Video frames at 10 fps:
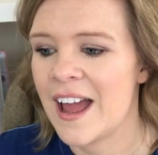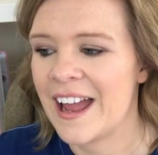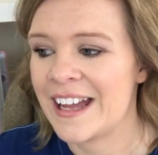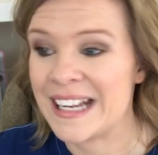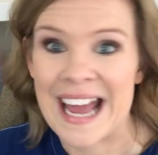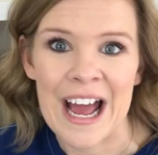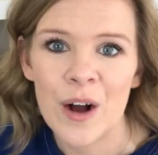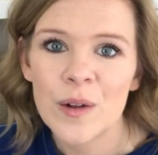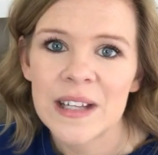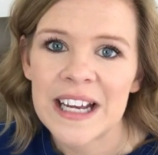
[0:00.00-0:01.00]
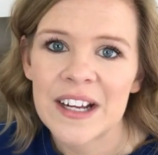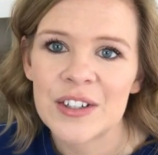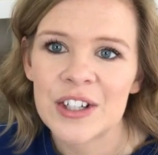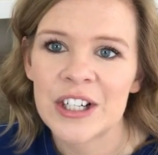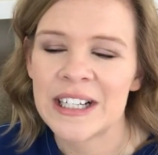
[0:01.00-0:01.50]
and
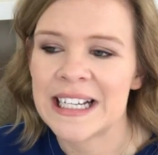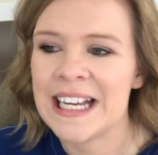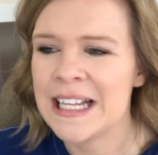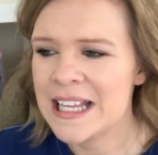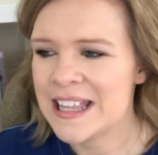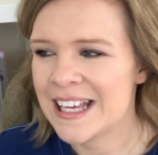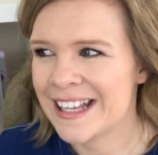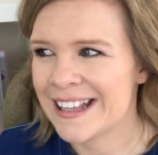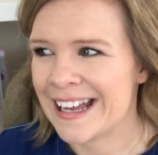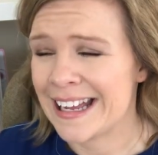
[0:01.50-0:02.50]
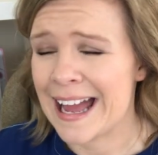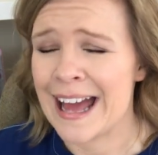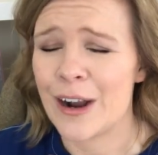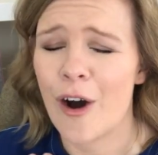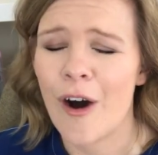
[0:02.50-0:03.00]
Outlander and anything like
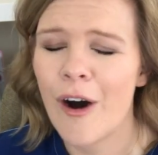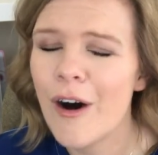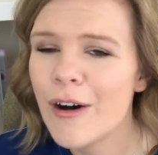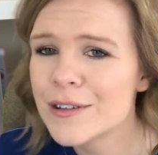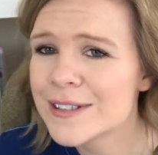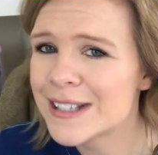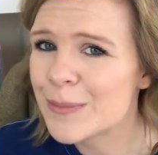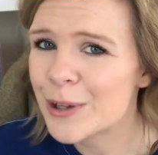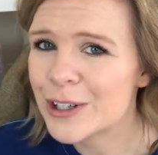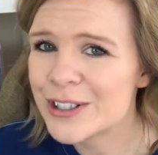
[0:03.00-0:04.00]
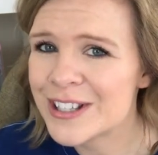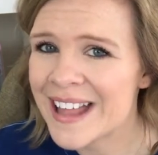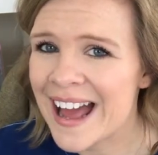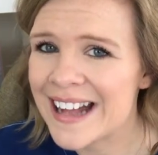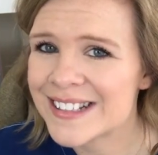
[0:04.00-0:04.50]
at all similar to
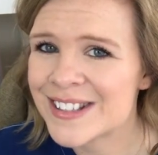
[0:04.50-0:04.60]
that.